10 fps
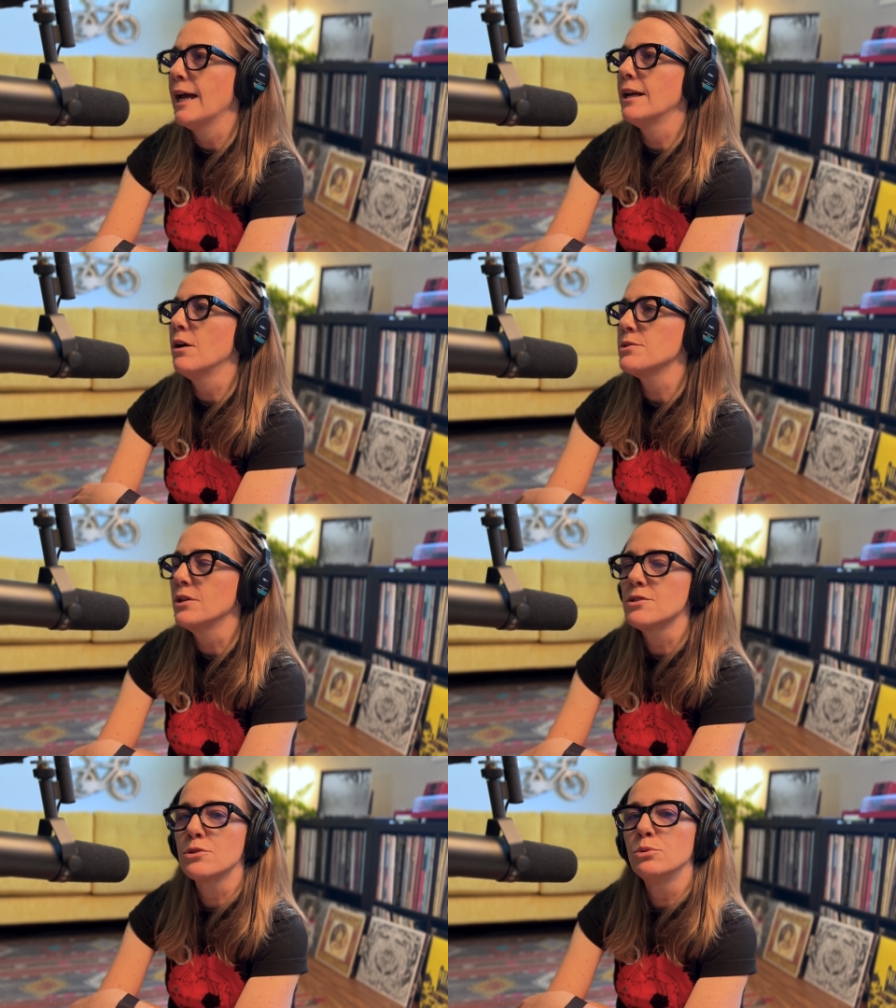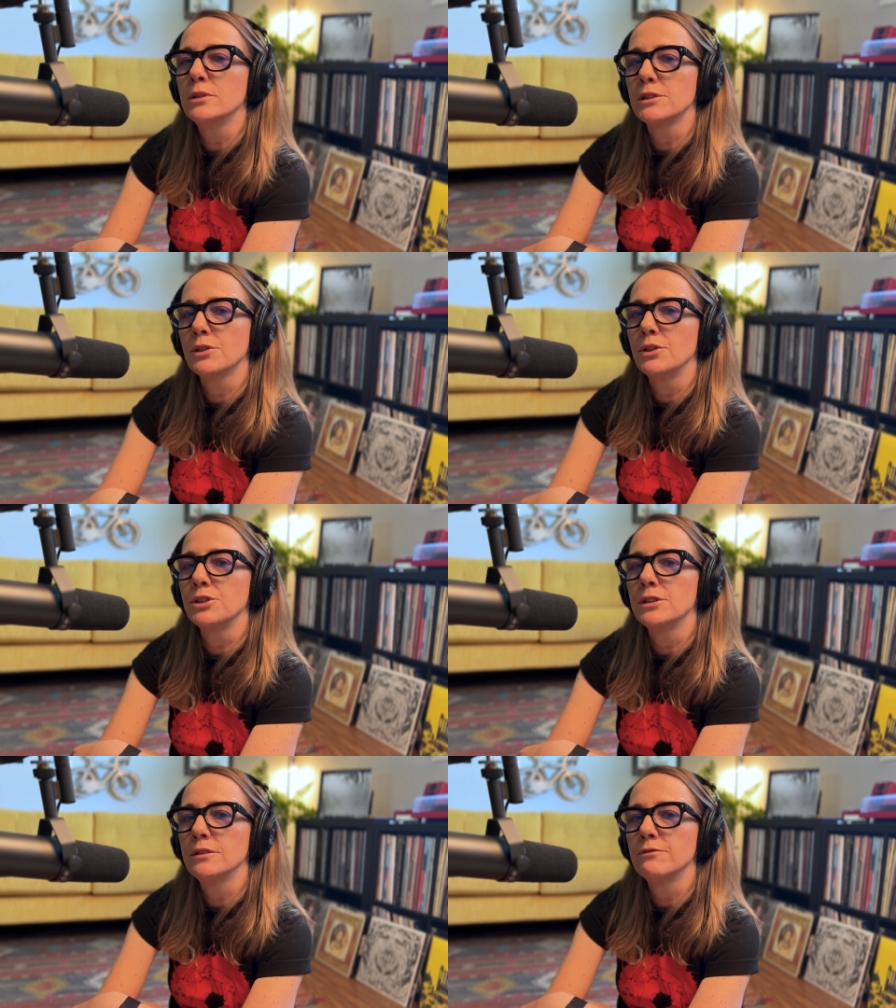And I was on a school
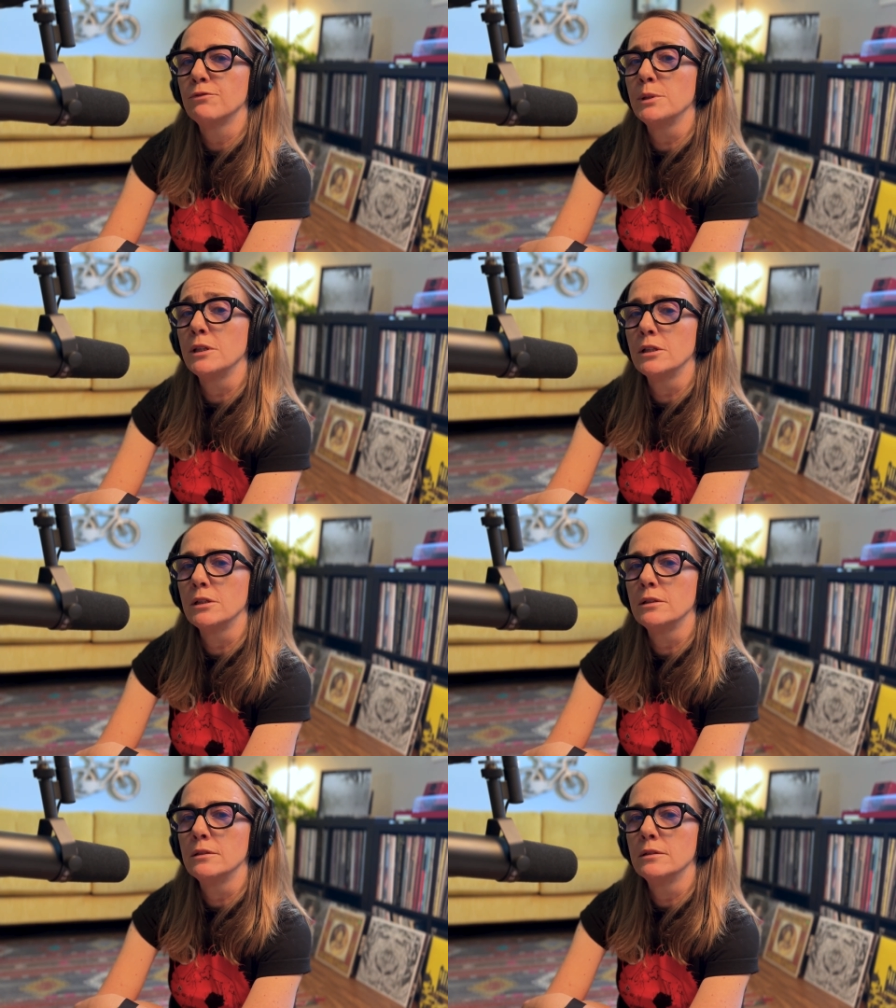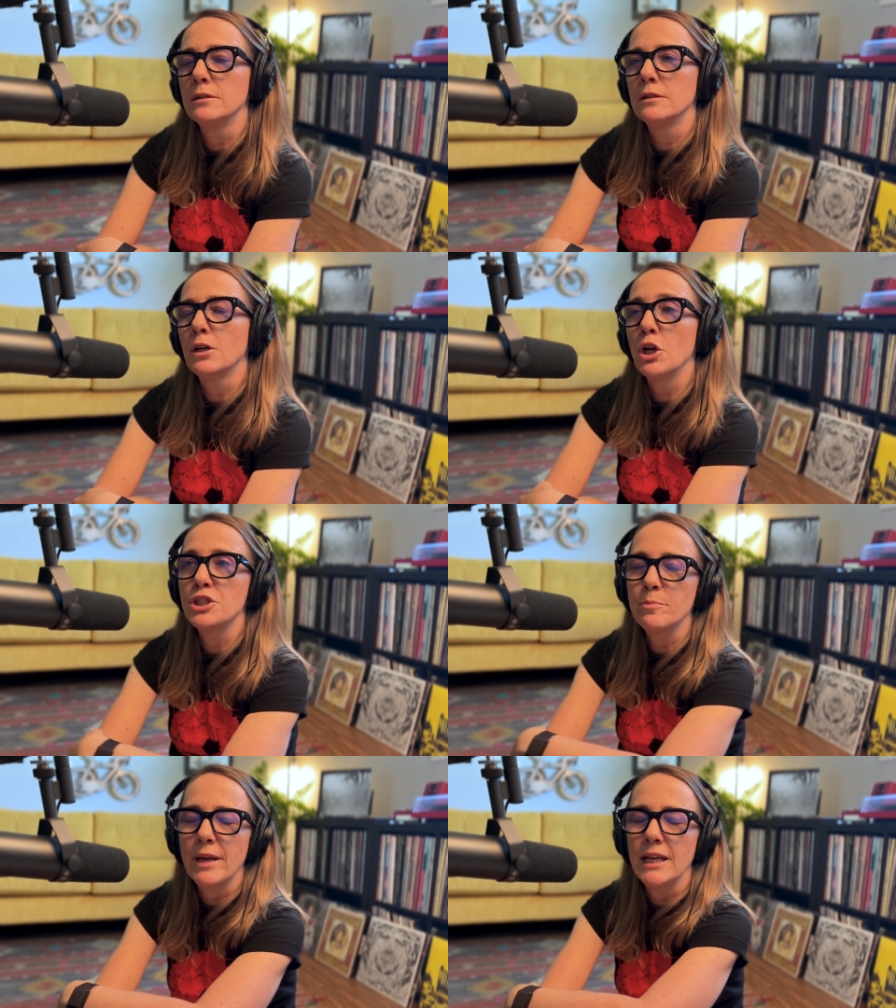excursion with the
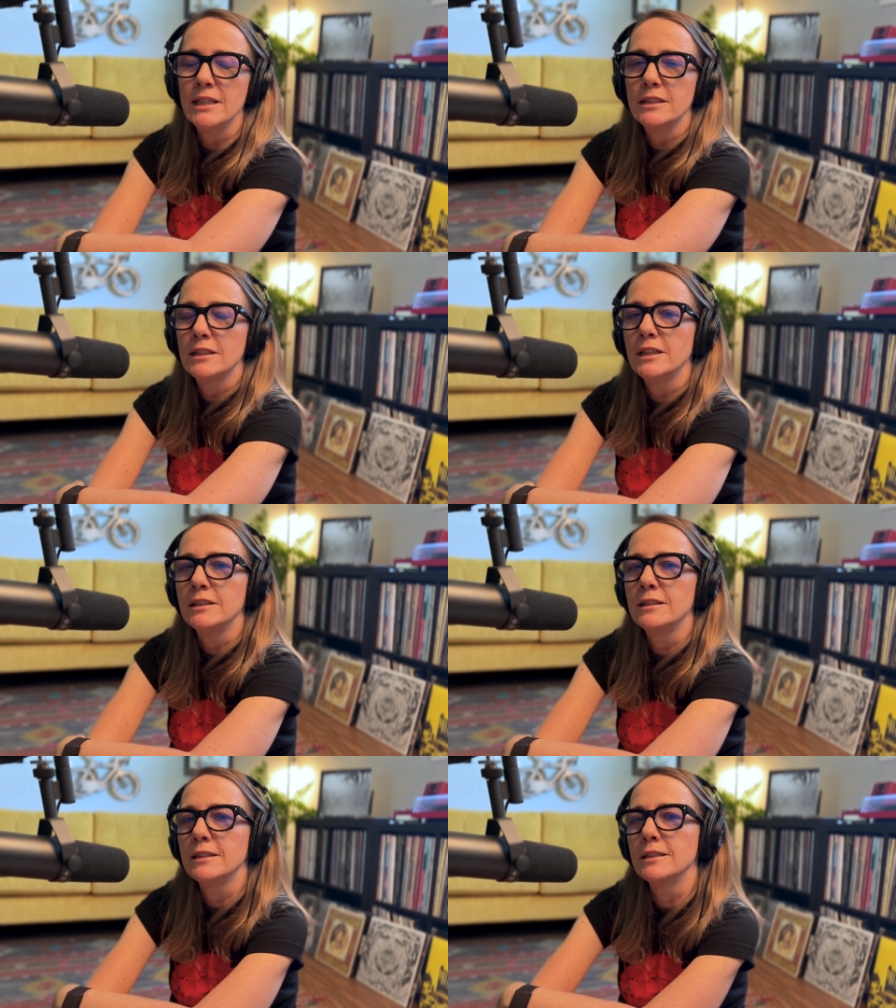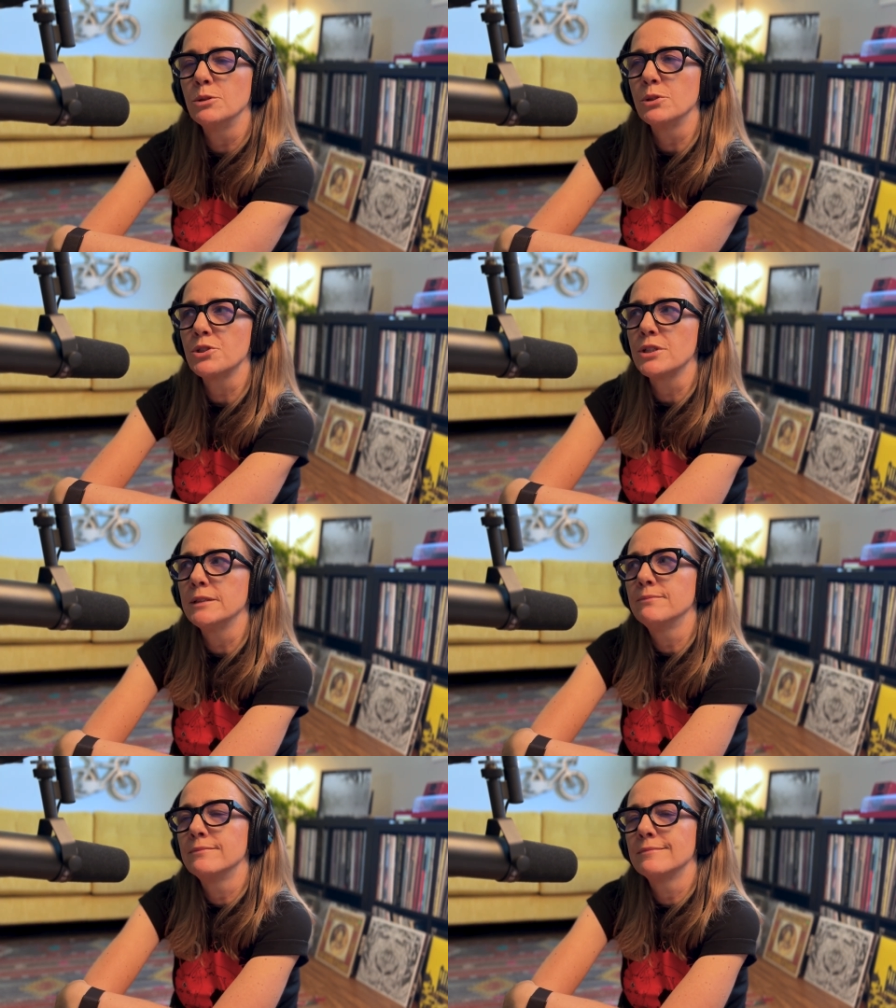concert band and
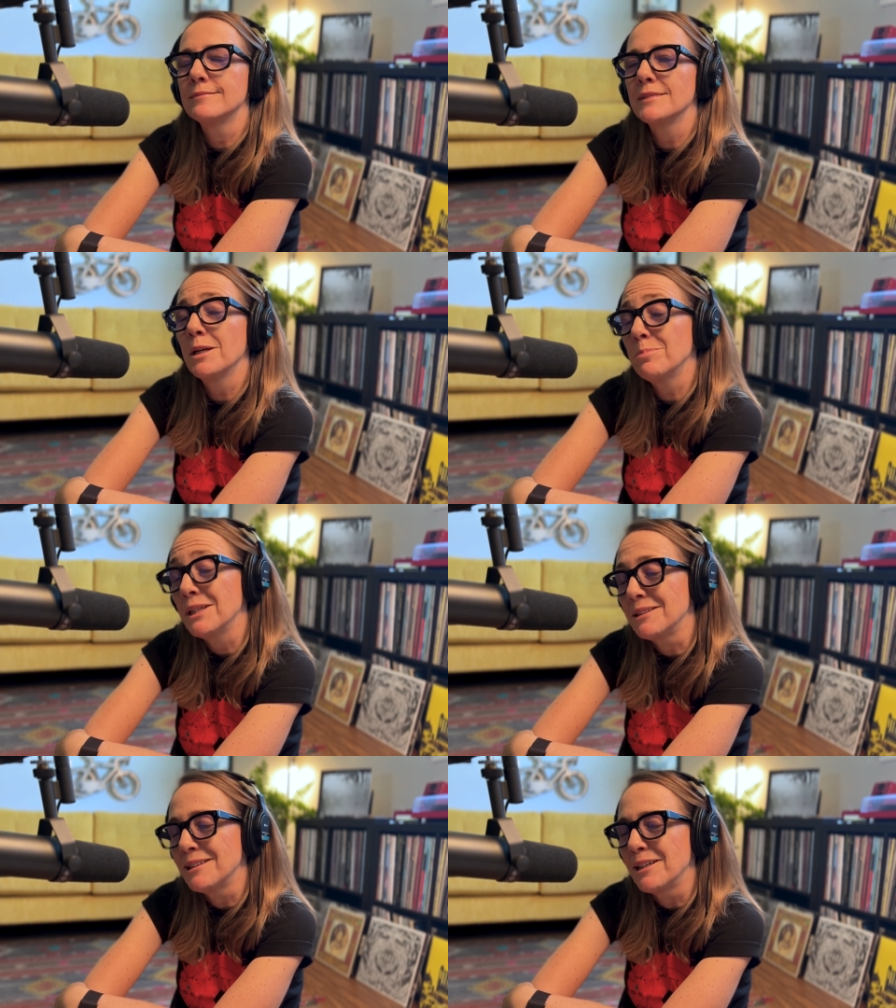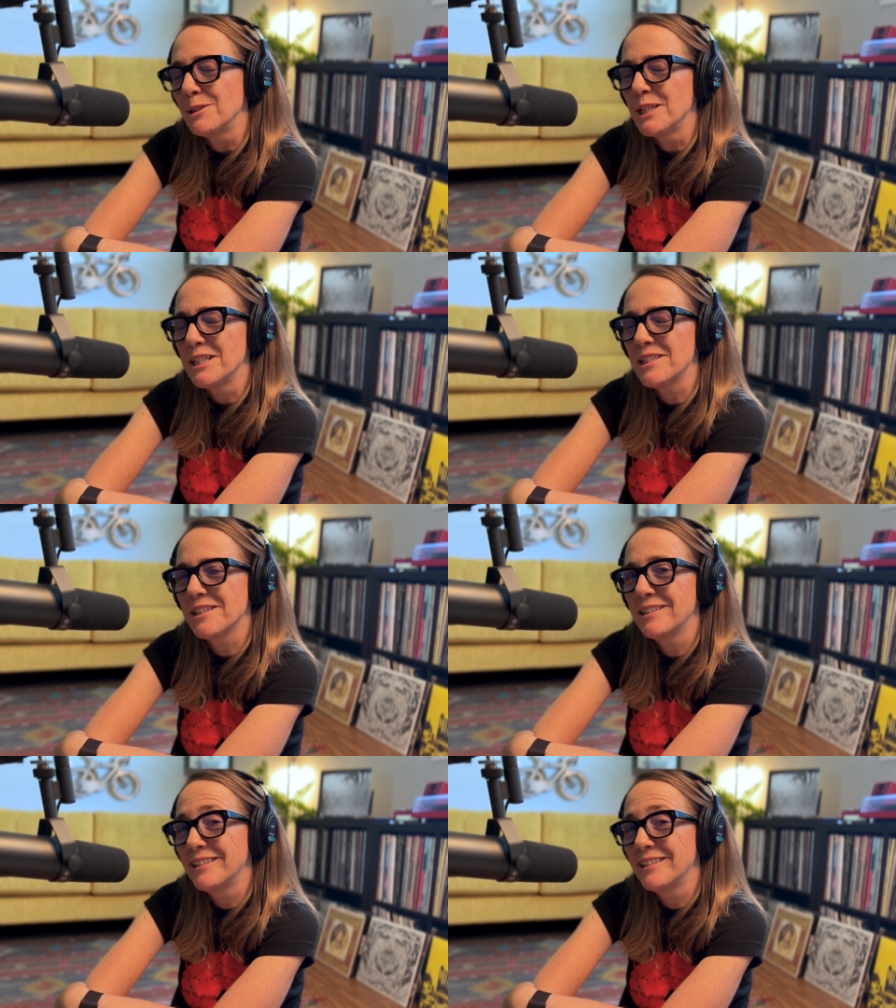orchestra. I played clarinet.